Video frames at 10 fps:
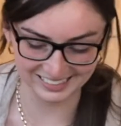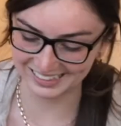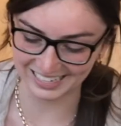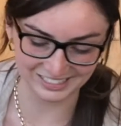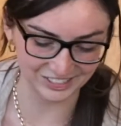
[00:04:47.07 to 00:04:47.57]

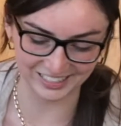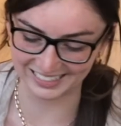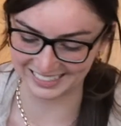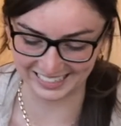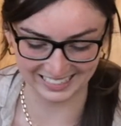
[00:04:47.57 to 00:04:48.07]
That's all I
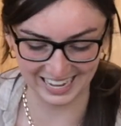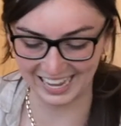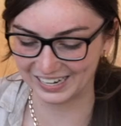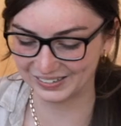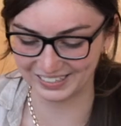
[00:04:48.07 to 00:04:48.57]
need.
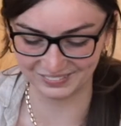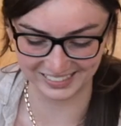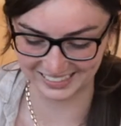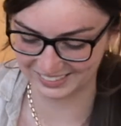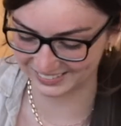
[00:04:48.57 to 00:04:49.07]
I don't even
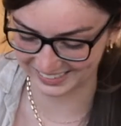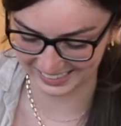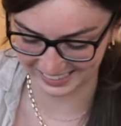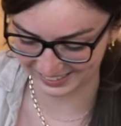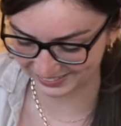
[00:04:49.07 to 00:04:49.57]
need to read
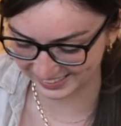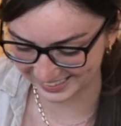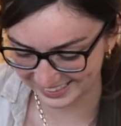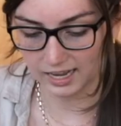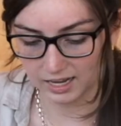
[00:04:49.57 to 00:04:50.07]
the other
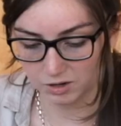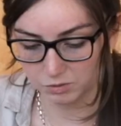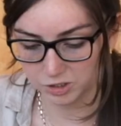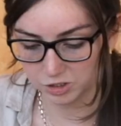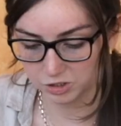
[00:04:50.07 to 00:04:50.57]
ones. How
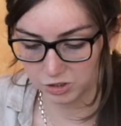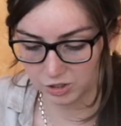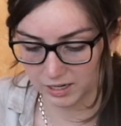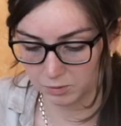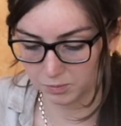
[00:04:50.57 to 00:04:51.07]
would you
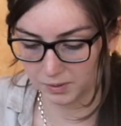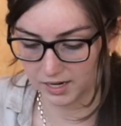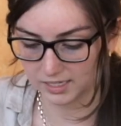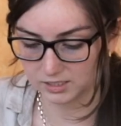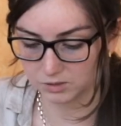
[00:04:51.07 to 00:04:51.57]
describe your
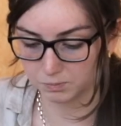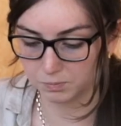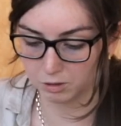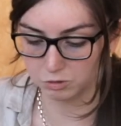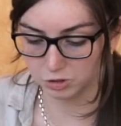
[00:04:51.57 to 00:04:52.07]
body's
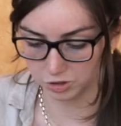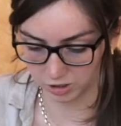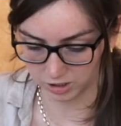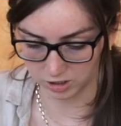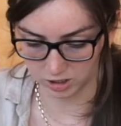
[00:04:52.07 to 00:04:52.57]
bone
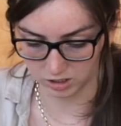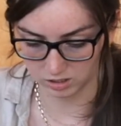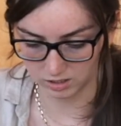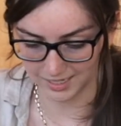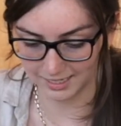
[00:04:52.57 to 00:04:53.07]
structure?
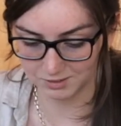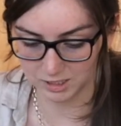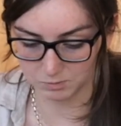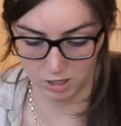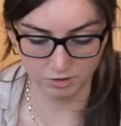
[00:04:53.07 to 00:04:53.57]
I have a
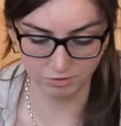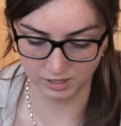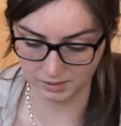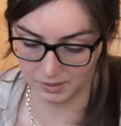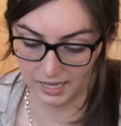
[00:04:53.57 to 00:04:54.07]
small
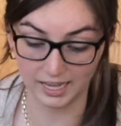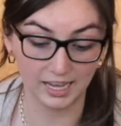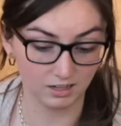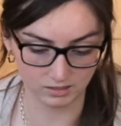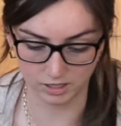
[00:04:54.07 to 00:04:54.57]
frame,
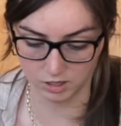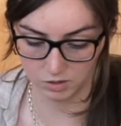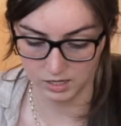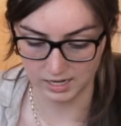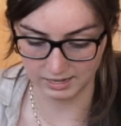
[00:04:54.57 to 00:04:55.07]
hell
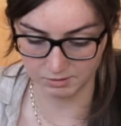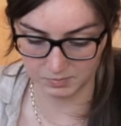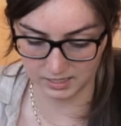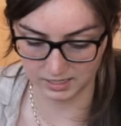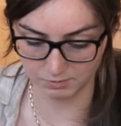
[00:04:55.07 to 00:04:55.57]
no. I have a
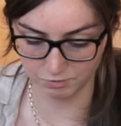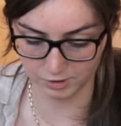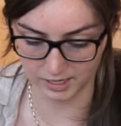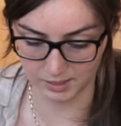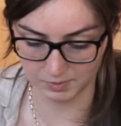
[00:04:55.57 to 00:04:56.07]
medium
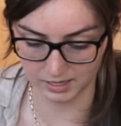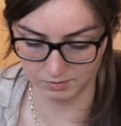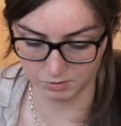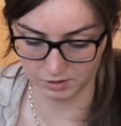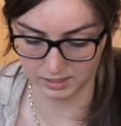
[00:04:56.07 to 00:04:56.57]
frame, I
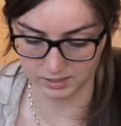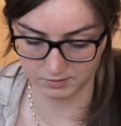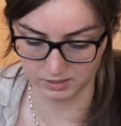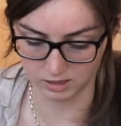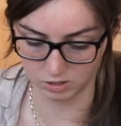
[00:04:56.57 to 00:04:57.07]
have a
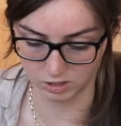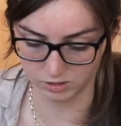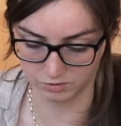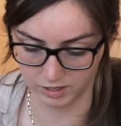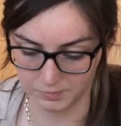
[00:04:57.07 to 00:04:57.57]
relatively large
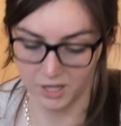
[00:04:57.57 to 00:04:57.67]
frame.